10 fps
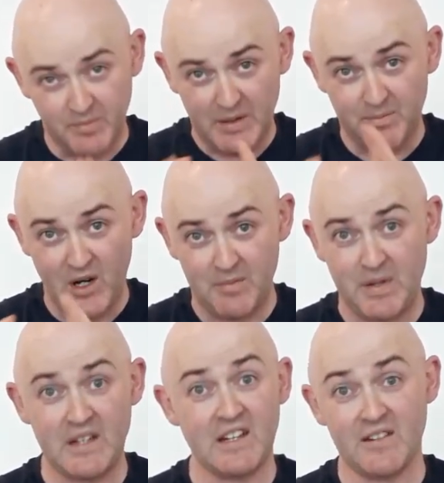bit by
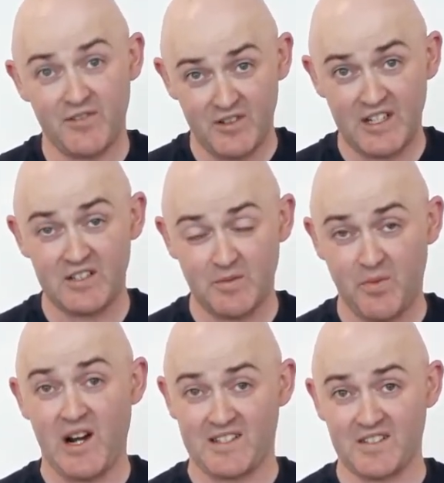bit if you need to
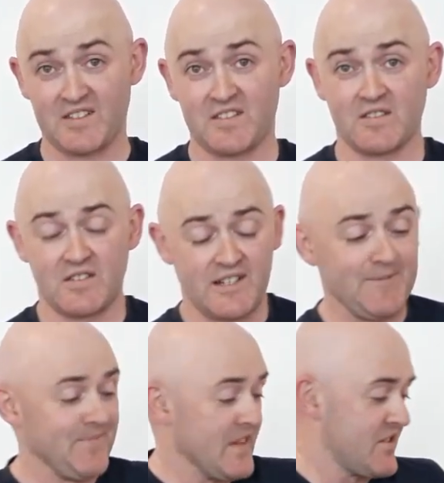practice,
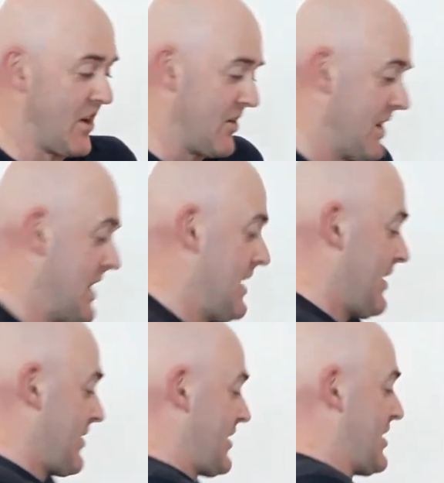okay? So
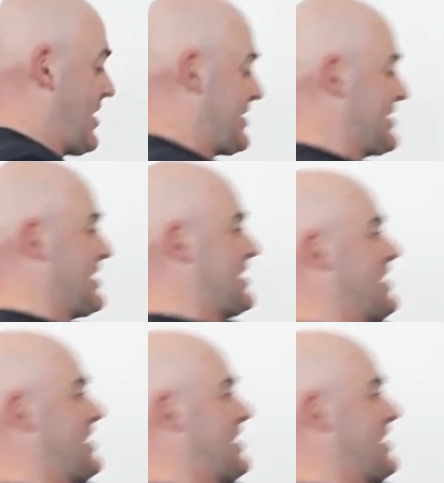the idea